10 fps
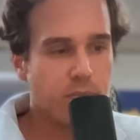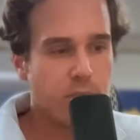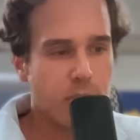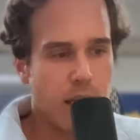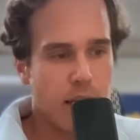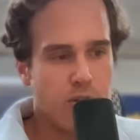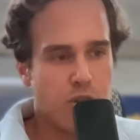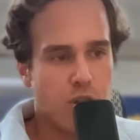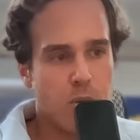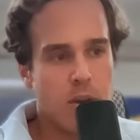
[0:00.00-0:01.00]
And
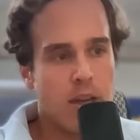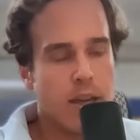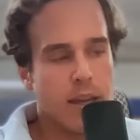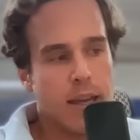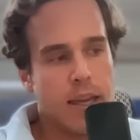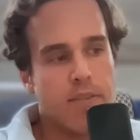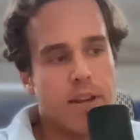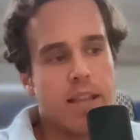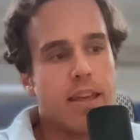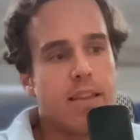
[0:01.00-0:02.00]
so, if
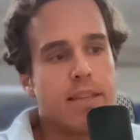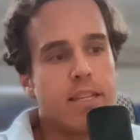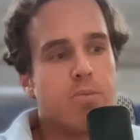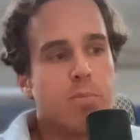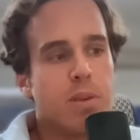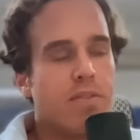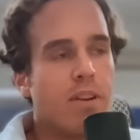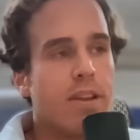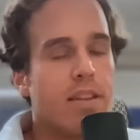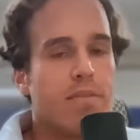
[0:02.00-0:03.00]
anything, these would be
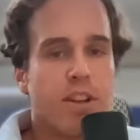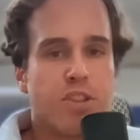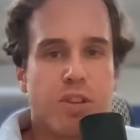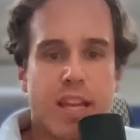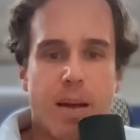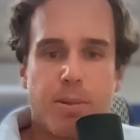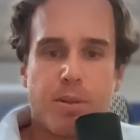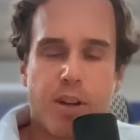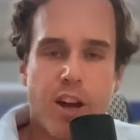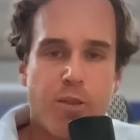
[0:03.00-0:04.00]
very venture capital
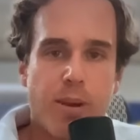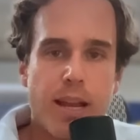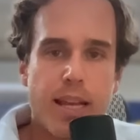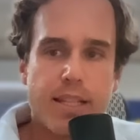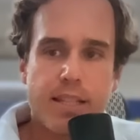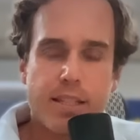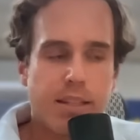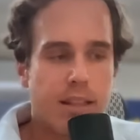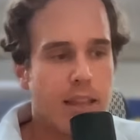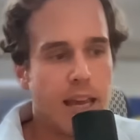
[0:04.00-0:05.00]
kind of plays.
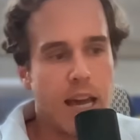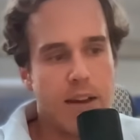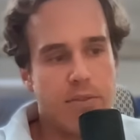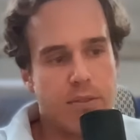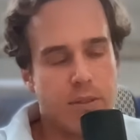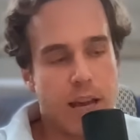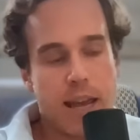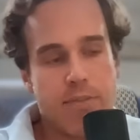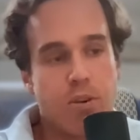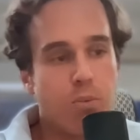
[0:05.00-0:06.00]
They have, I
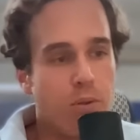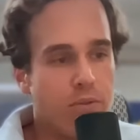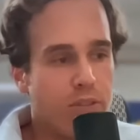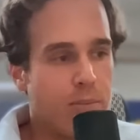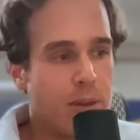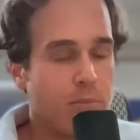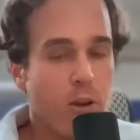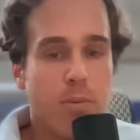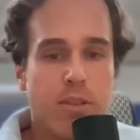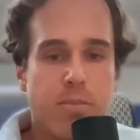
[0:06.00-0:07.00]
have no room for them at the
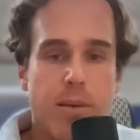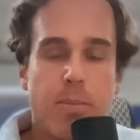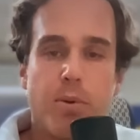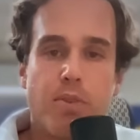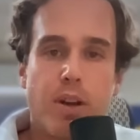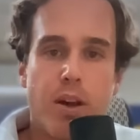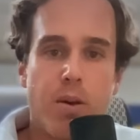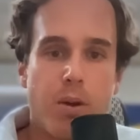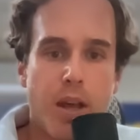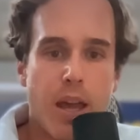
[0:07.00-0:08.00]
moment in my
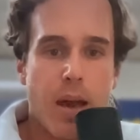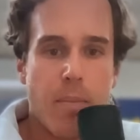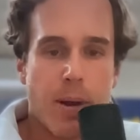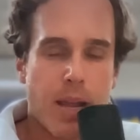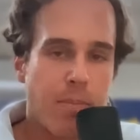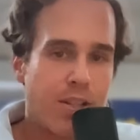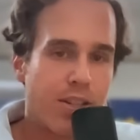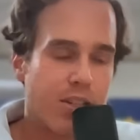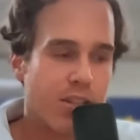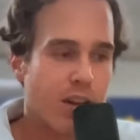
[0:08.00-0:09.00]
portfolio, but I might
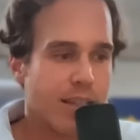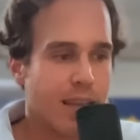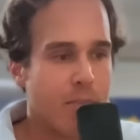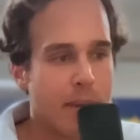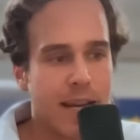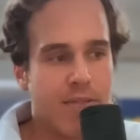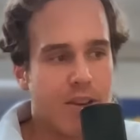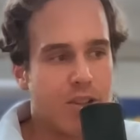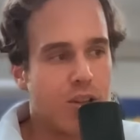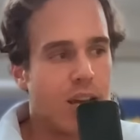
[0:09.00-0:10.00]
just start a mini
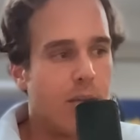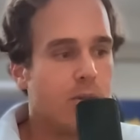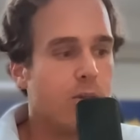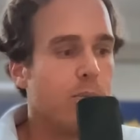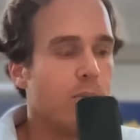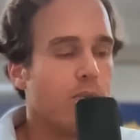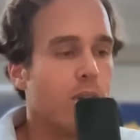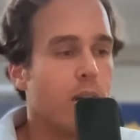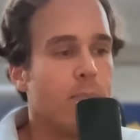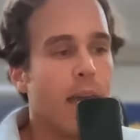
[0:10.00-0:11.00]
venture capital
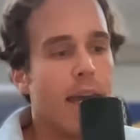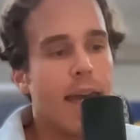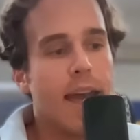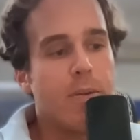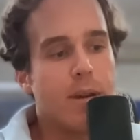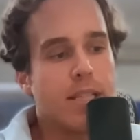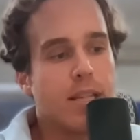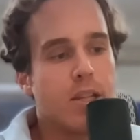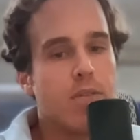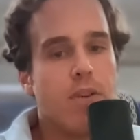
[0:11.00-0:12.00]
portfolio. Anyways,
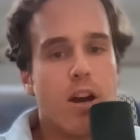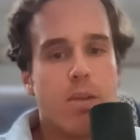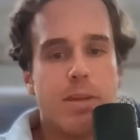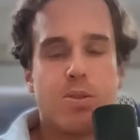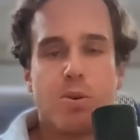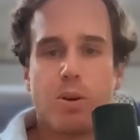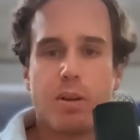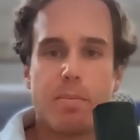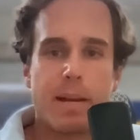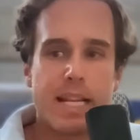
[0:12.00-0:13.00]
you've heard me
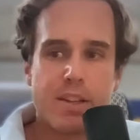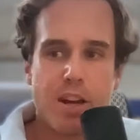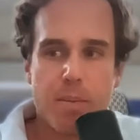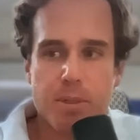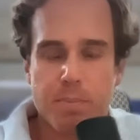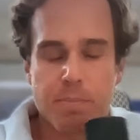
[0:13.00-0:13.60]
talk many times